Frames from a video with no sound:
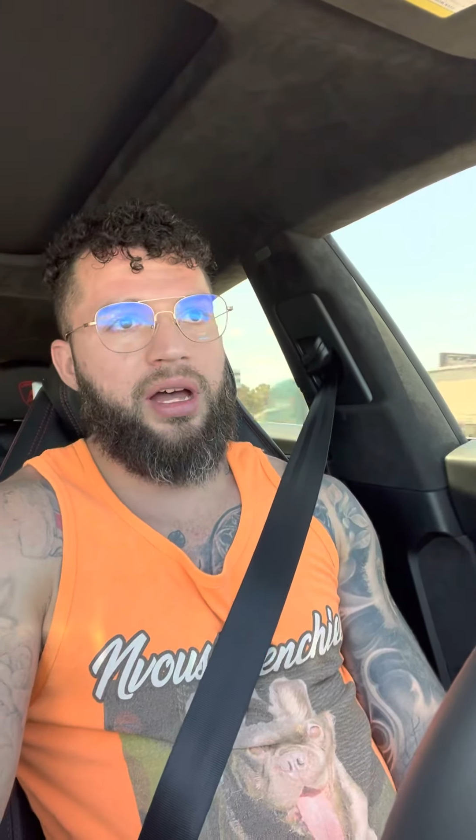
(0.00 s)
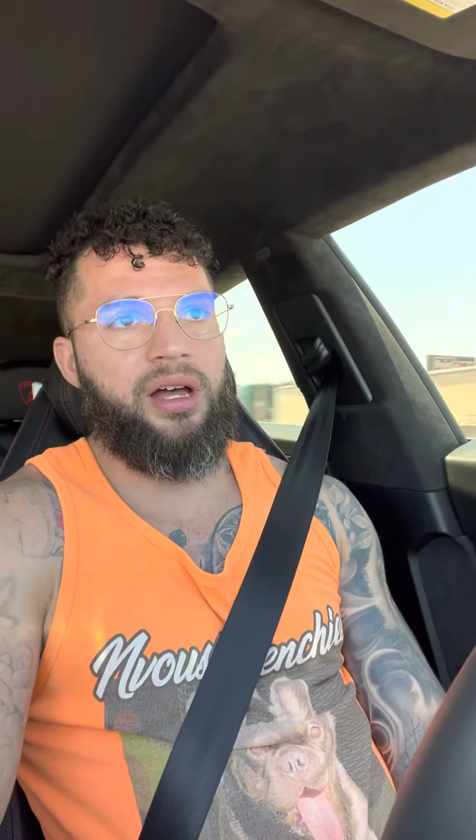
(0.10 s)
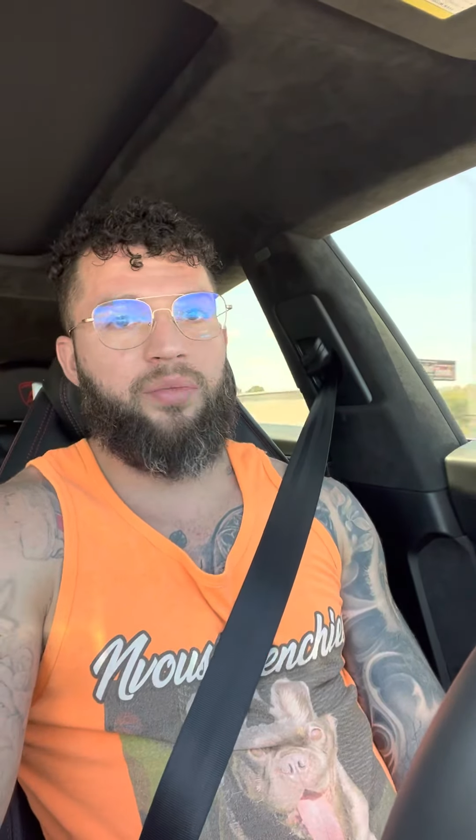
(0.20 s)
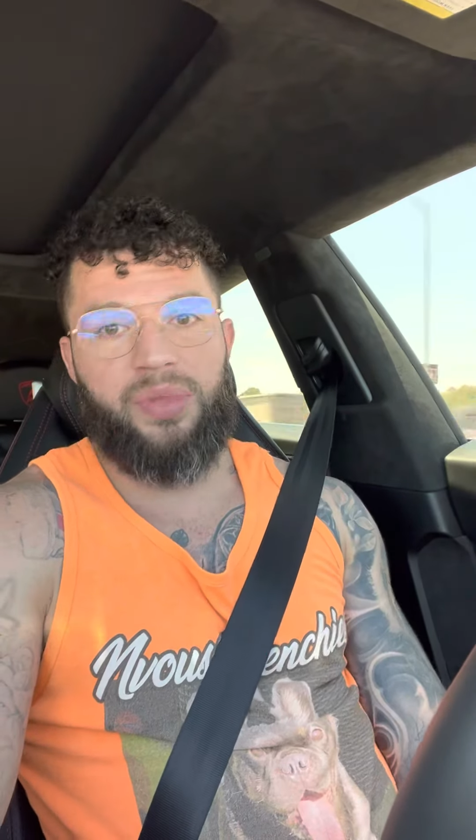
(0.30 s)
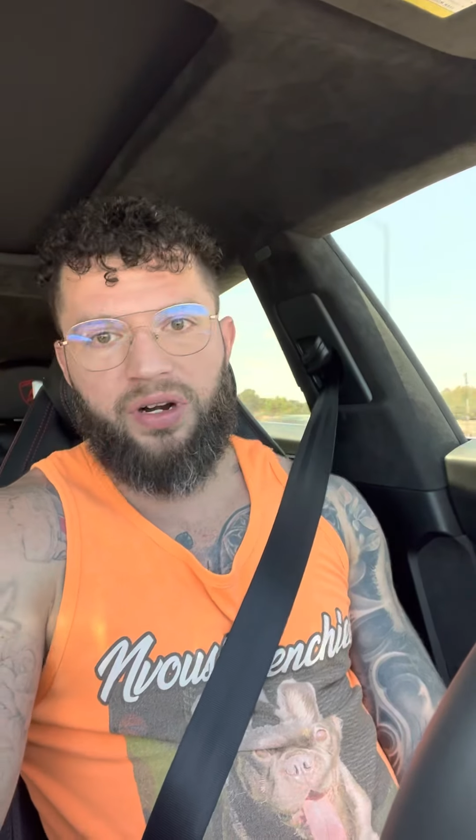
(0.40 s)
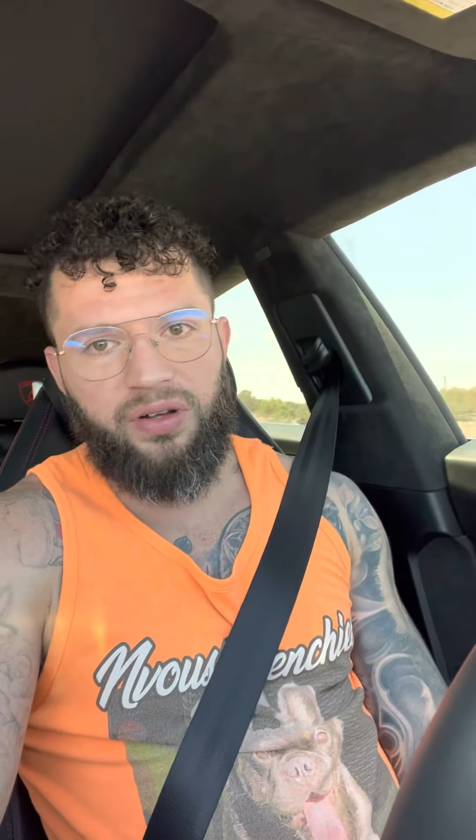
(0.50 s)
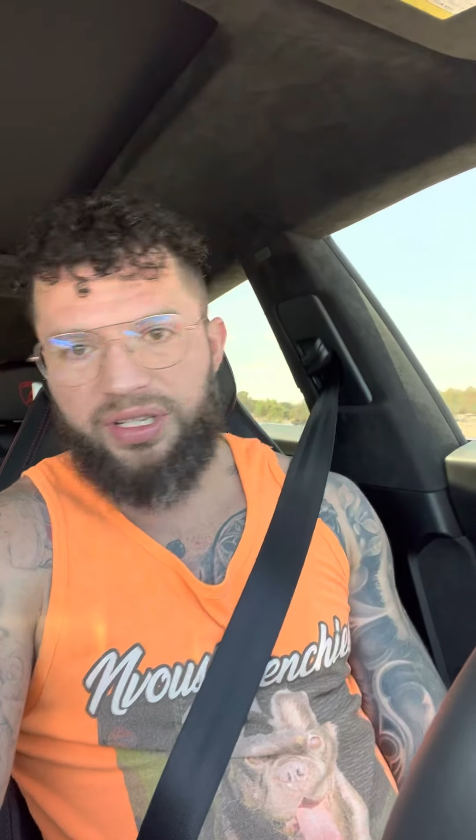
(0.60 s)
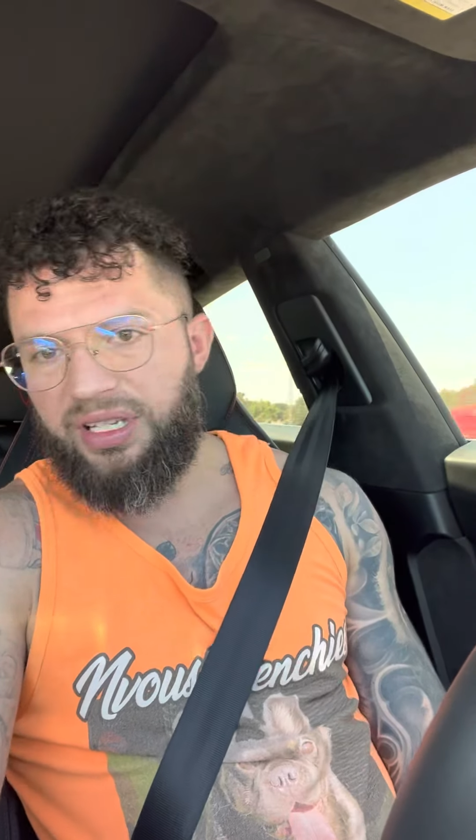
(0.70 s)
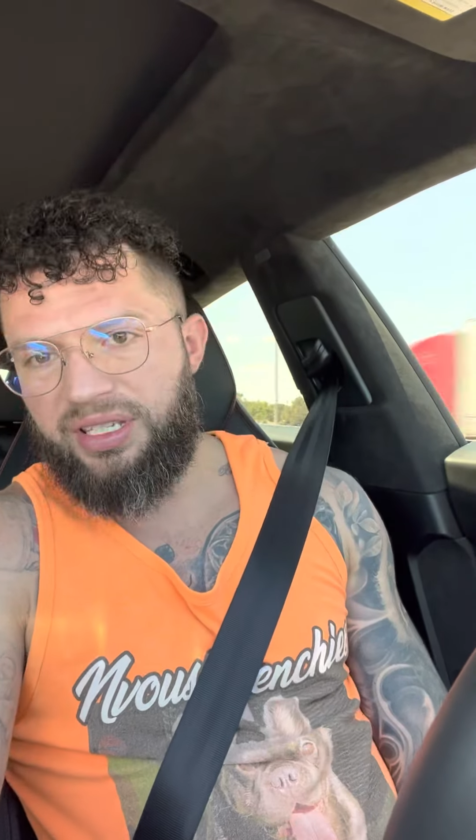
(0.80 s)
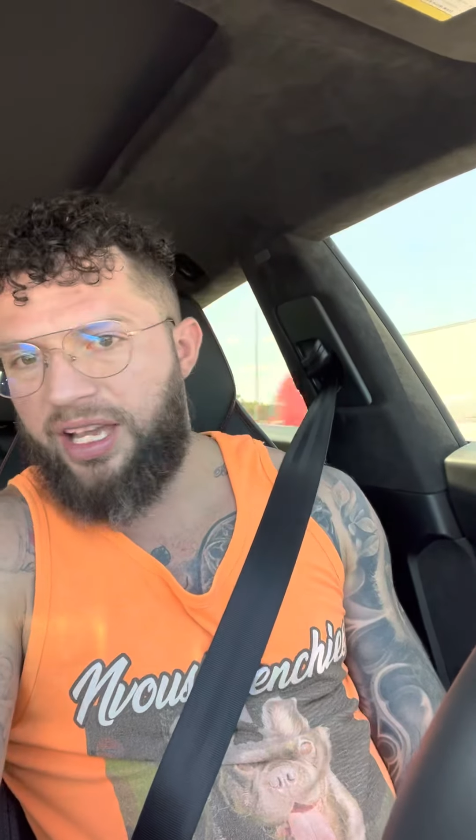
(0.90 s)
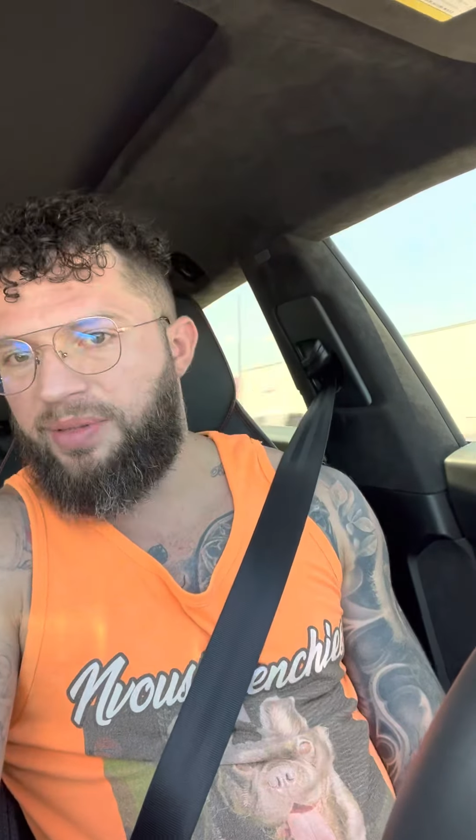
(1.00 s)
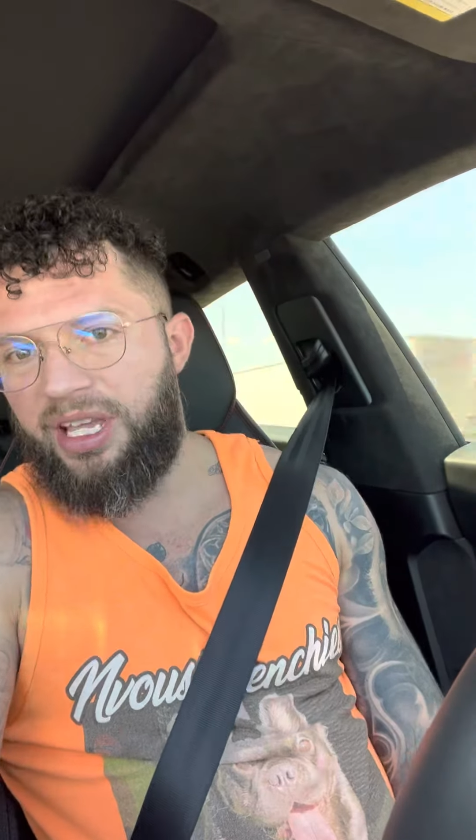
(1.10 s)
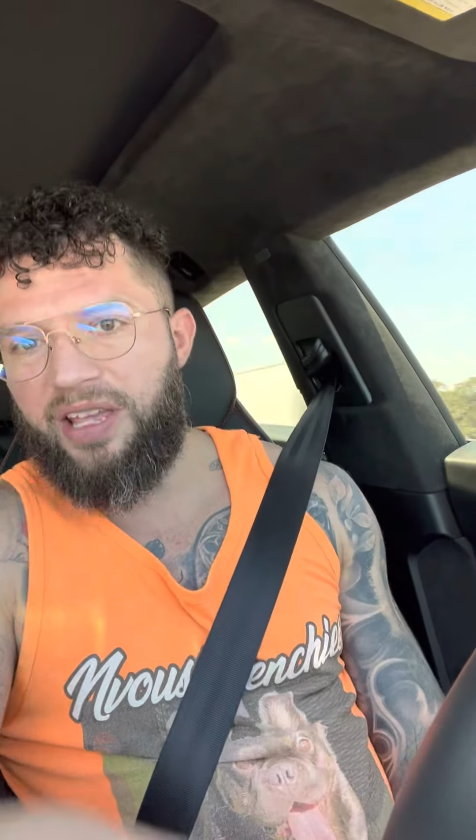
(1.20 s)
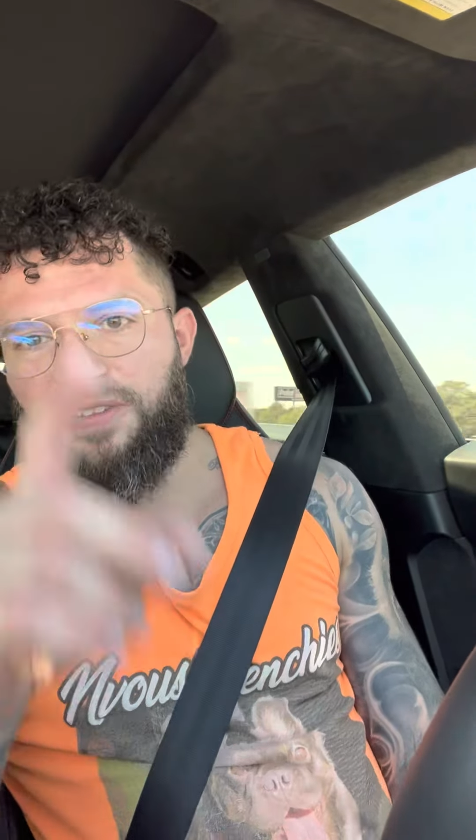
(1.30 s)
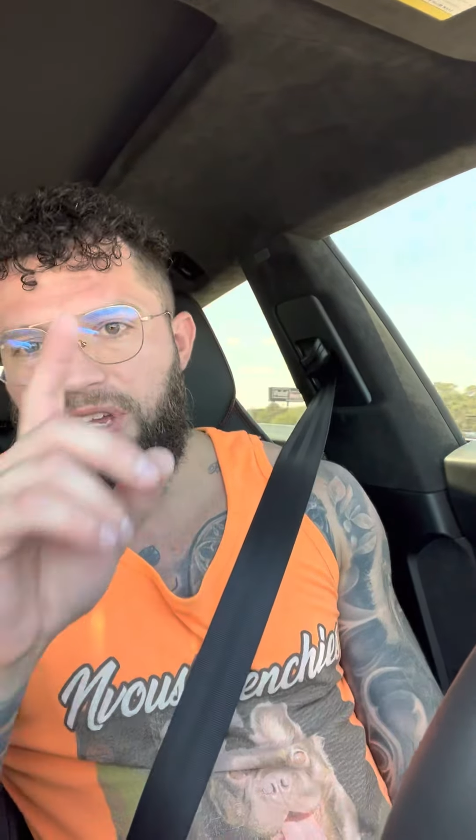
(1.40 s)
Merle's the same
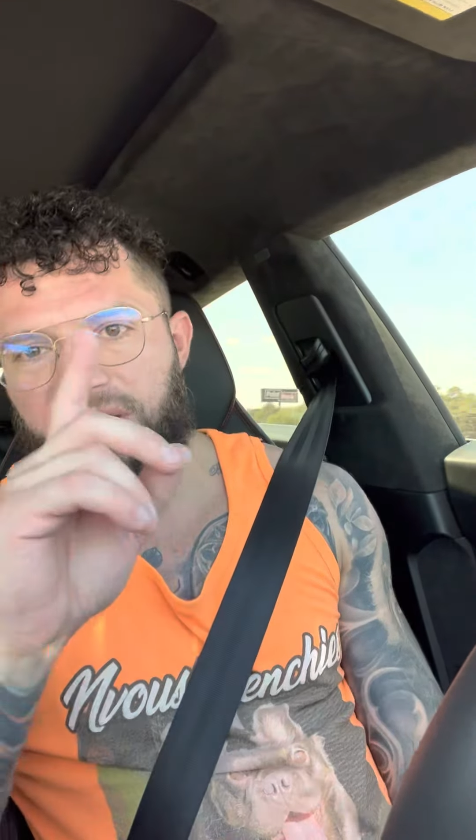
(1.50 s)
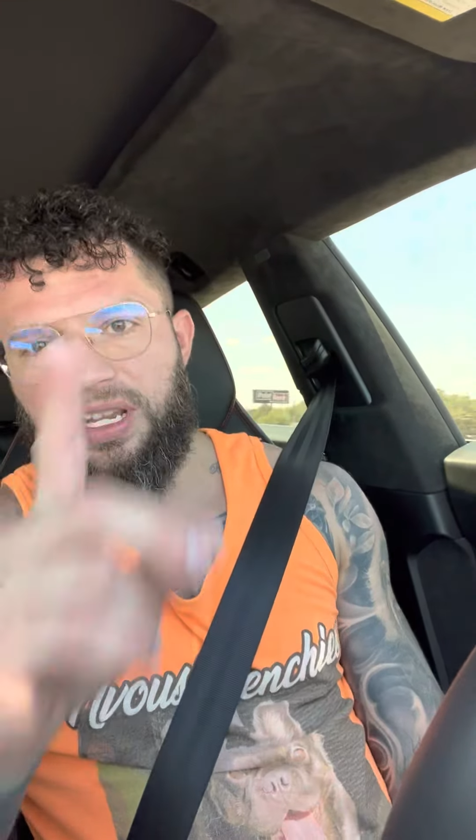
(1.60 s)
thing if it